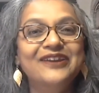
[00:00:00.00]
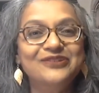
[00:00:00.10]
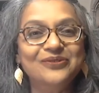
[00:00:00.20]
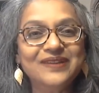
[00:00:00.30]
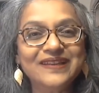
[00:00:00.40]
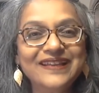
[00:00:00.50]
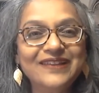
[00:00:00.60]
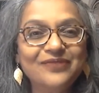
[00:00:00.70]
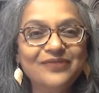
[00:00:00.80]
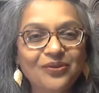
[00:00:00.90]
don't
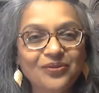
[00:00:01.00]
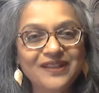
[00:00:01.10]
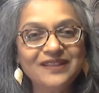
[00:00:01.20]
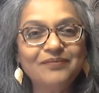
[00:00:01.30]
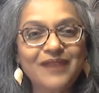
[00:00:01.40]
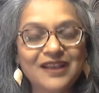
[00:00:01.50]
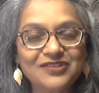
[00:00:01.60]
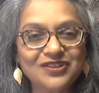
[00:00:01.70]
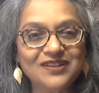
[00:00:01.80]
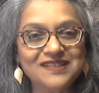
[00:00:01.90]
lead with only the
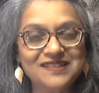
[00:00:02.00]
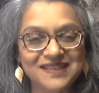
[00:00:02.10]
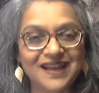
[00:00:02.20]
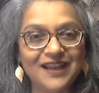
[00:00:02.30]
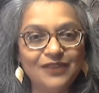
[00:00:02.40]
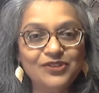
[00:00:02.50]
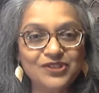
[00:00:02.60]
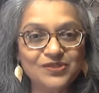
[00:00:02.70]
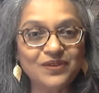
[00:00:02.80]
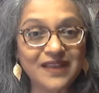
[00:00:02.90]
masculine style, which
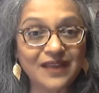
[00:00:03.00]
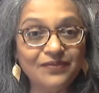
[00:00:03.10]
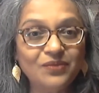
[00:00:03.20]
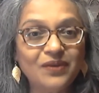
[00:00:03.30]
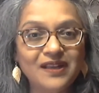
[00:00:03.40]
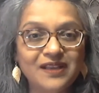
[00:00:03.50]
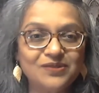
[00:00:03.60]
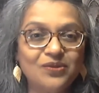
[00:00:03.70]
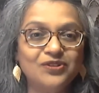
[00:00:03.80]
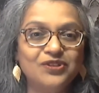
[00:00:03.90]
is what everyone
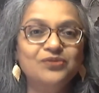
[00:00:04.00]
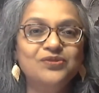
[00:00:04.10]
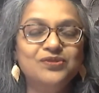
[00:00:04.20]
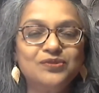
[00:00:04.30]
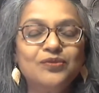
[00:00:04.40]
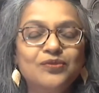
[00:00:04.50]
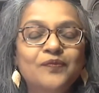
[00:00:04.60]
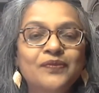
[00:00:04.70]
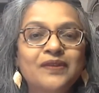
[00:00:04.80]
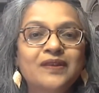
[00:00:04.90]
has got used to,
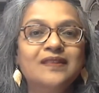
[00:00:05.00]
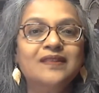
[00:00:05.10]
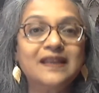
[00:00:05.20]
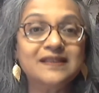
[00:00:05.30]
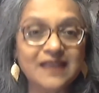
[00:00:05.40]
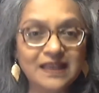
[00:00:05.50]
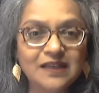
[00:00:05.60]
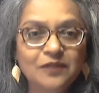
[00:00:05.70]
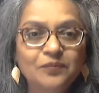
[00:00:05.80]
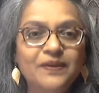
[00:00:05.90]
that it's
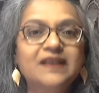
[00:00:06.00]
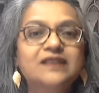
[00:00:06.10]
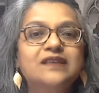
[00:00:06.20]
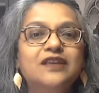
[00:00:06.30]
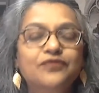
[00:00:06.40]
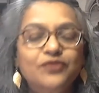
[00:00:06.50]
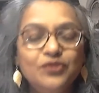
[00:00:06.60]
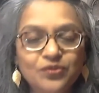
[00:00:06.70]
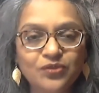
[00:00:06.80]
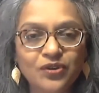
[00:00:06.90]
incomplete if you
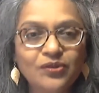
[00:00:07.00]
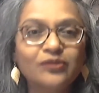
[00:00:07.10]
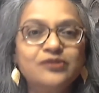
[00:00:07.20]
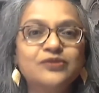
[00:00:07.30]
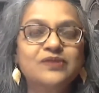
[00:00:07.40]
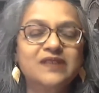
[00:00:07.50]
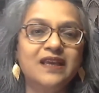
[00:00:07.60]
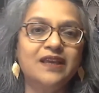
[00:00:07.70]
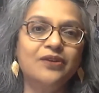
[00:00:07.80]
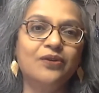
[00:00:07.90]
do not also
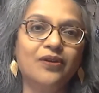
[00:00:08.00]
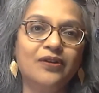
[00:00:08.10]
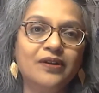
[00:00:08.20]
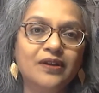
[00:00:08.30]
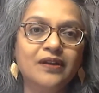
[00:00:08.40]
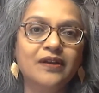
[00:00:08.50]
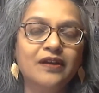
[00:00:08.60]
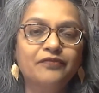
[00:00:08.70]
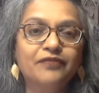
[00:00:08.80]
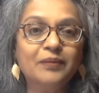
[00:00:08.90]
take your
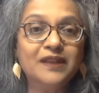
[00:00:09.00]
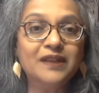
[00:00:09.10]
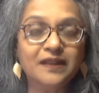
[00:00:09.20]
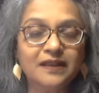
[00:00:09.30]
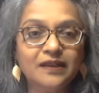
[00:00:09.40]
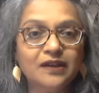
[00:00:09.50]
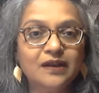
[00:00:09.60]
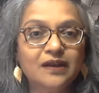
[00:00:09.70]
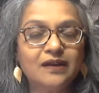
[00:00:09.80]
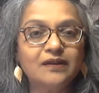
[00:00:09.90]
feminine
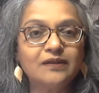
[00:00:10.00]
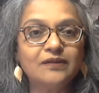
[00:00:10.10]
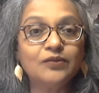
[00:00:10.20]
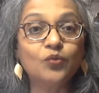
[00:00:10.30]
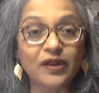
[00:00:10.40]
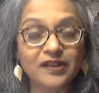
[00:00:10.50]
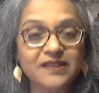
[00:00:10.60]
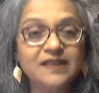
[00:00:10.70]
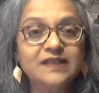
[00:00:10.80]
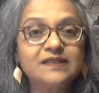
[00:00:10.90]
uh,
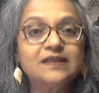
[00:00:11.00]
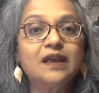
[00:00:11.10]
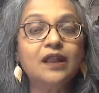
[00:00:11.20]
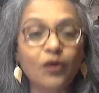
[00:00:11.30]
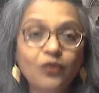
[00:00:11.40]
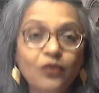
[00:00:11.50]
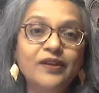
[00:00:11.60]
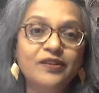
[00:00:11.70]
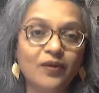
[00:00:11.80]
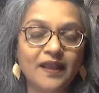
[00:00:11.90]
qualities along
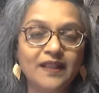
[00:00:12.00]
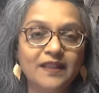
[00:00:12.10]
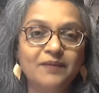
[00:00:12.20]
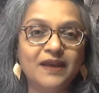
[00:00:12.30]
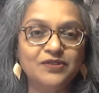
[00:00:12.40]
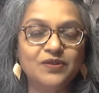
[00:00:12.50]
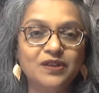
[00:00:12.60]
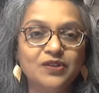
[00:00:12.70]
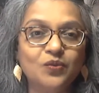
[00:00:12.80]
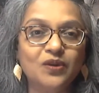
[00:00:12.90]
with your healthy
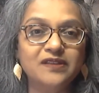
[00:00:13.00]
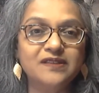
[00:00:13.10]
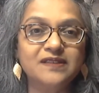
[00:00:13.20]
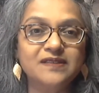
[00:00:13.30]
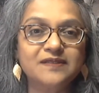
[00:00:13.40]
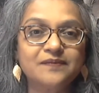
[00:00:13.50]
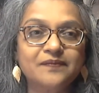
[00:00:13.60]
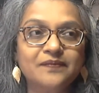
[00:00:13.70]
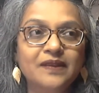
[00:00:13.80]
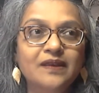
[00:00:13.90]
masculine qualities.
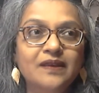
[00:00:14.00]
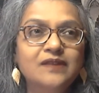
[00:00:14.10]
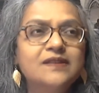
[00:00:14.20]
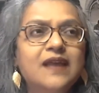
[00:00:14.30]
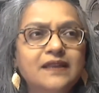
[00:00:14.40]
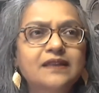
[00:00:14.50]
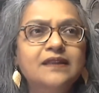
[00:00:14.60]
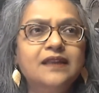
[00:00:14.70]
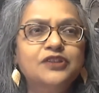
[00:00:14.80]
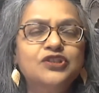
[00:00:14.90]
That, in a
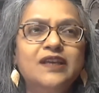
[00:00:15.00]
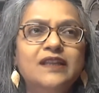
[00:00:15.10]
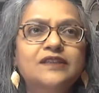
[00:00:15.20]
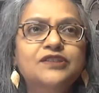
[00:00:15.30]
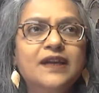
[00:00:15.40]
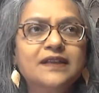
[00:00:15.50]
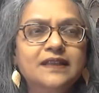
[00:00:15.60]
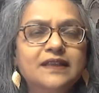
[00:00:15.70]
nutshell, is Shakti